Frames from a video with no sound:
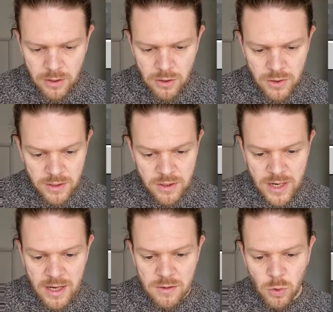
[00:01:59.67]
Using the
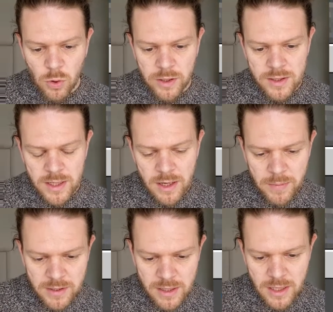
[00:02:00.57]
stairs more, he's saying
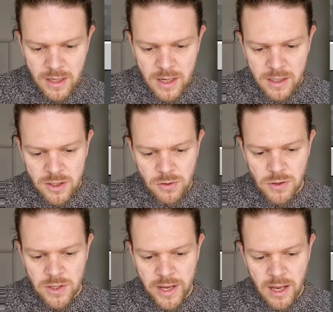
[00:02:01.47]
basically, don't use the